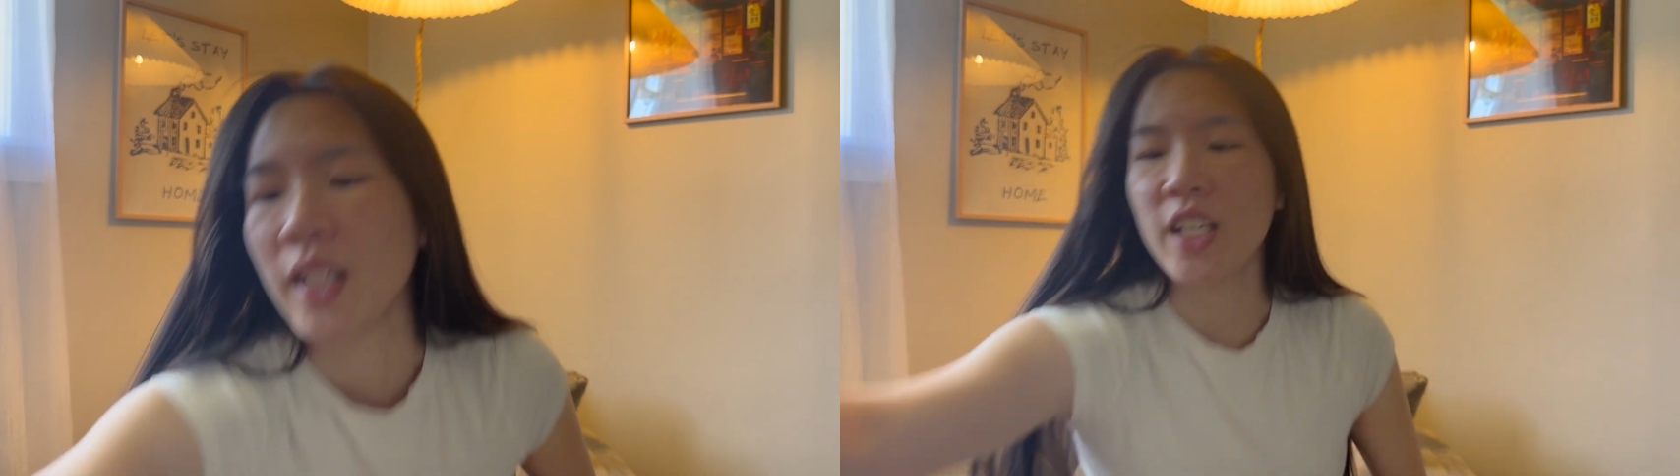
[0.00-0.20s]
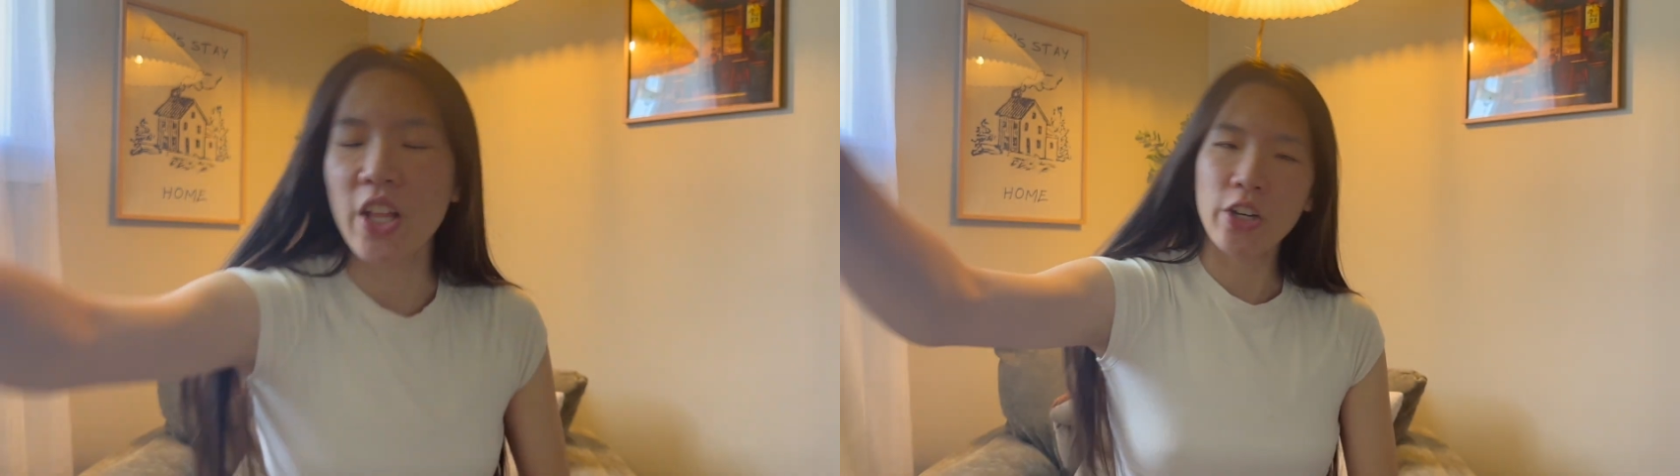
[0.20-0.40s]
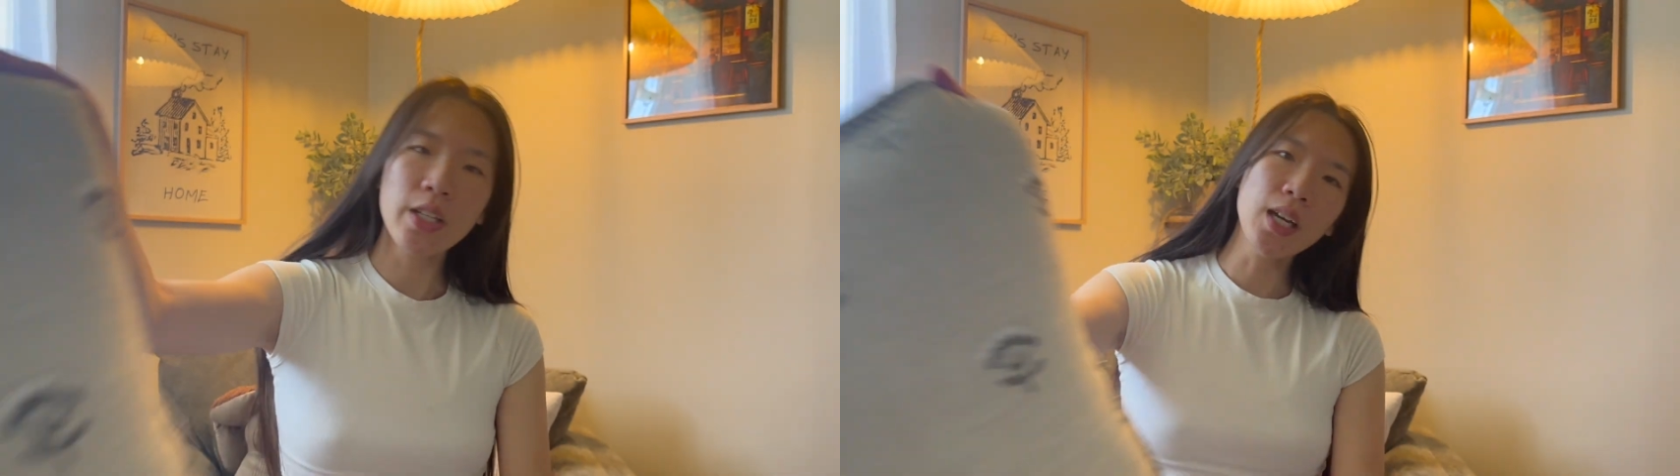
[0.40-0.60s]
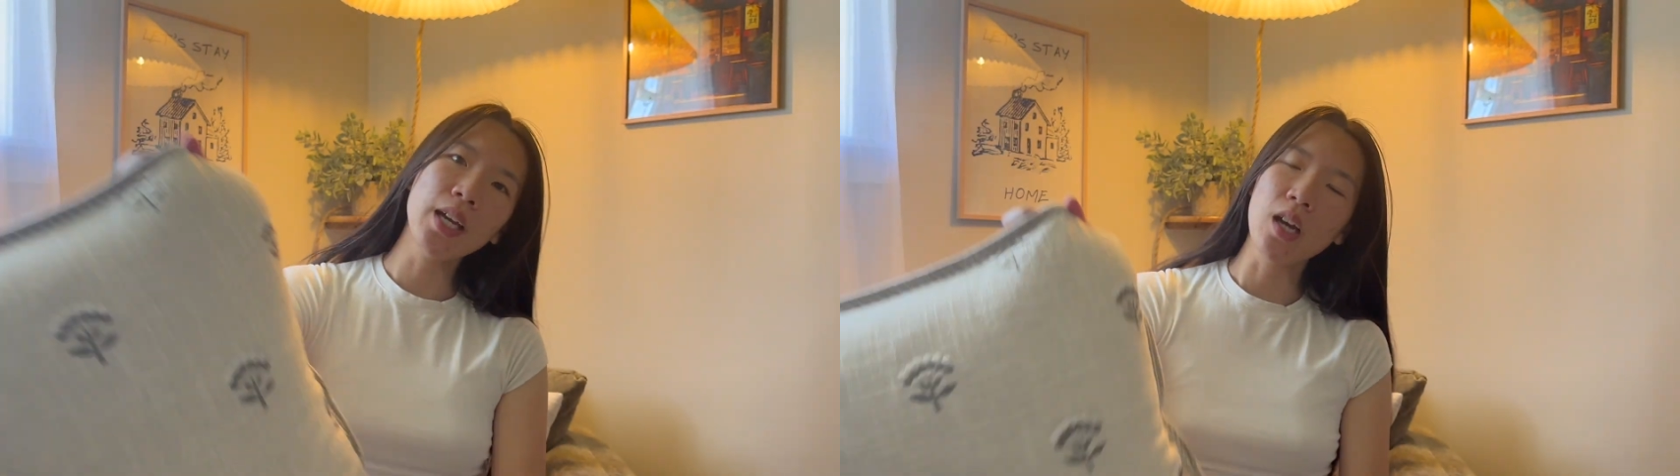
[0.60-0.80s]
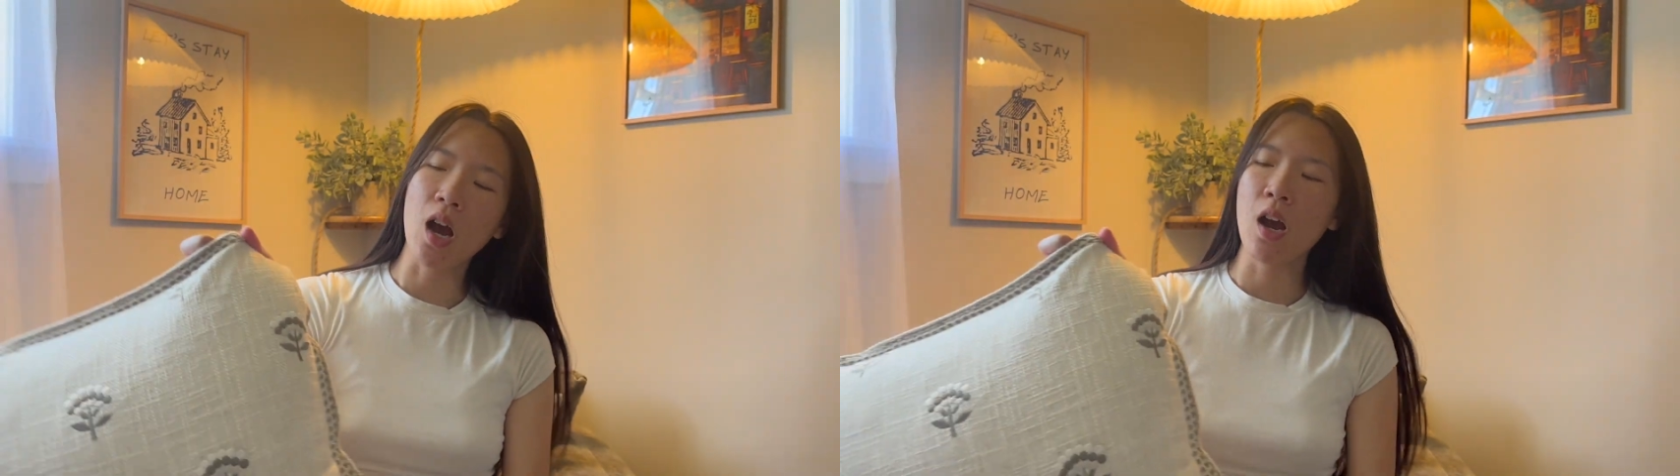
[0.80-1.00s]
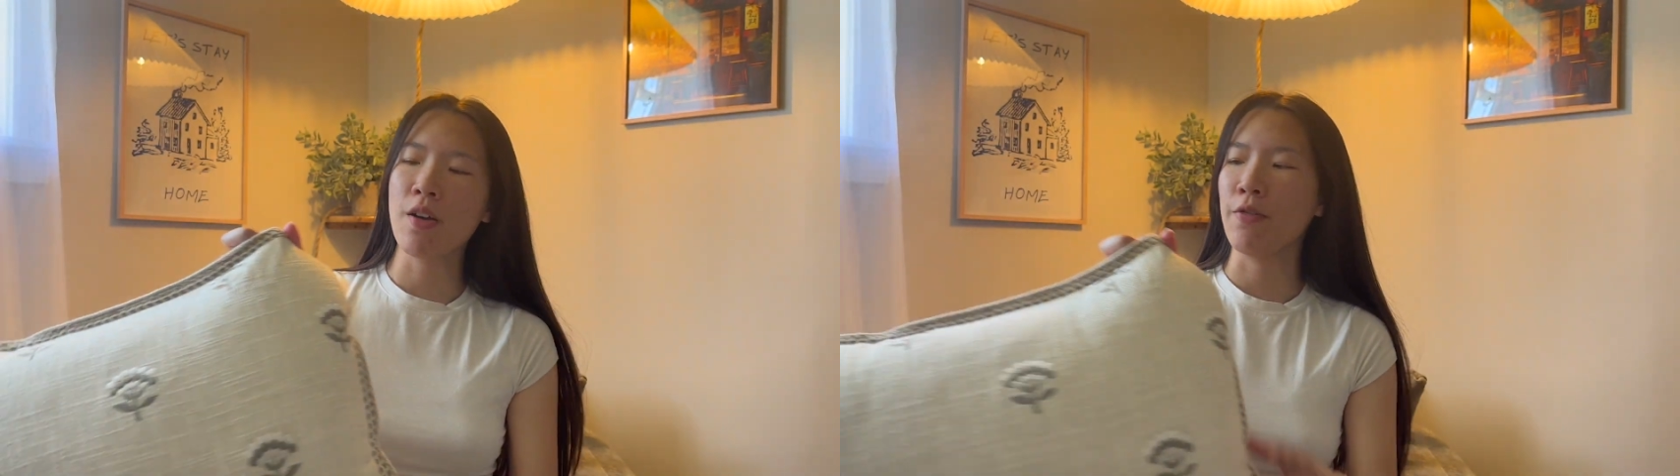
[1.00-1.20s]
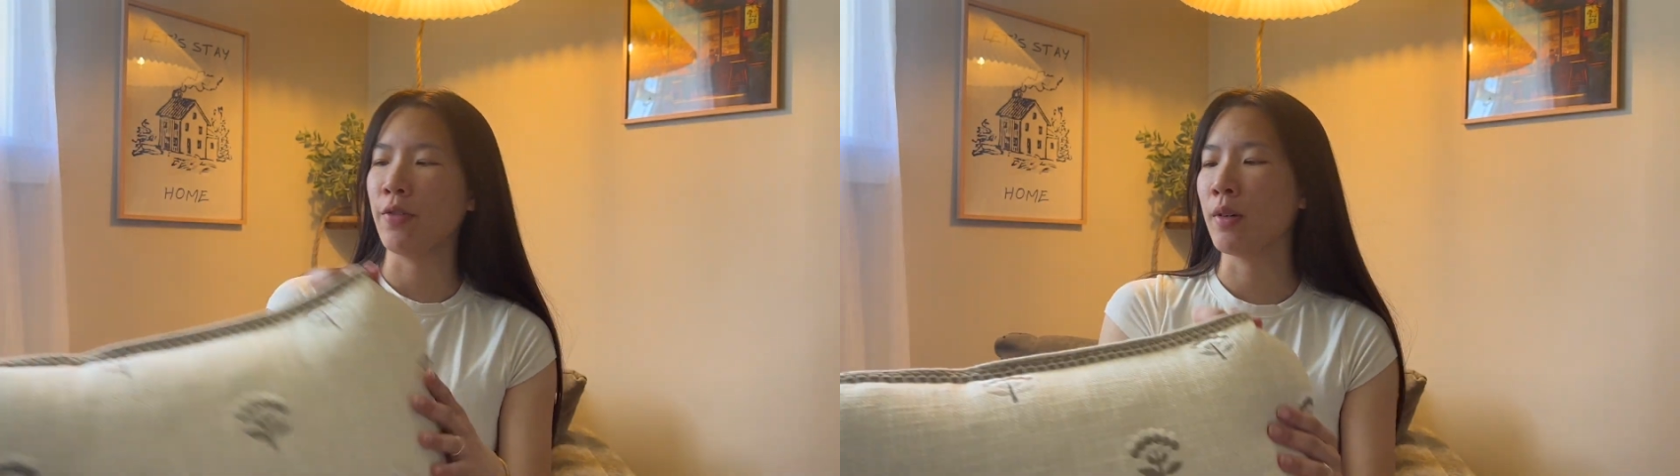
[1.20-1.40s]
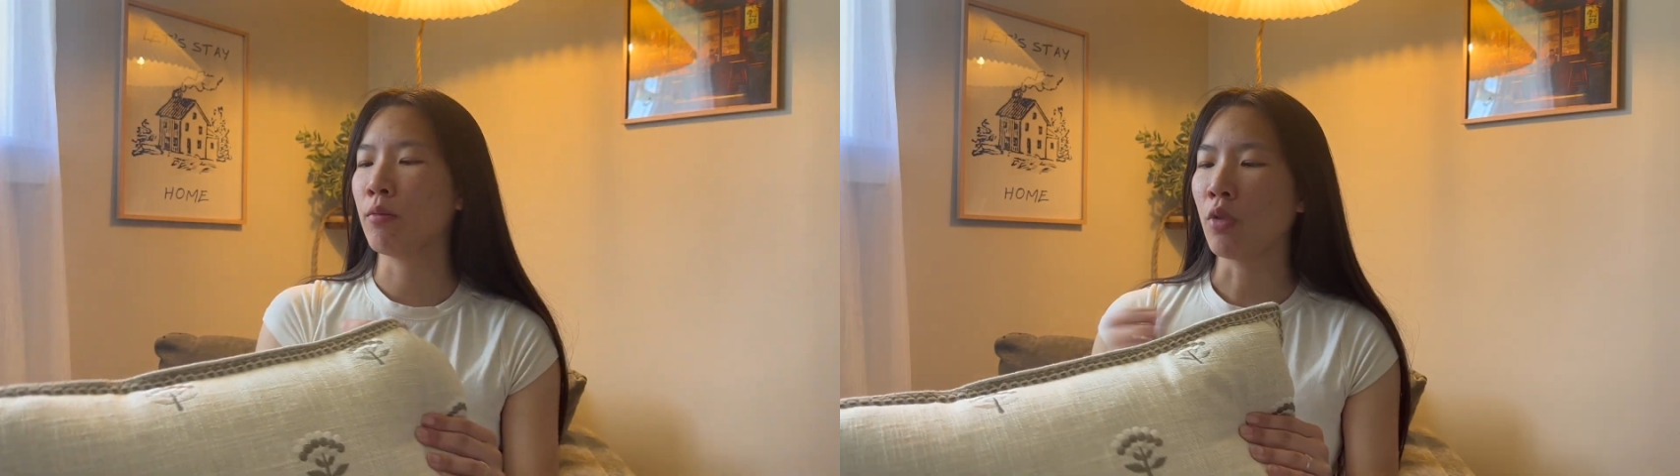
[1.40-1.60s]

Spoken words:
The other thing I got from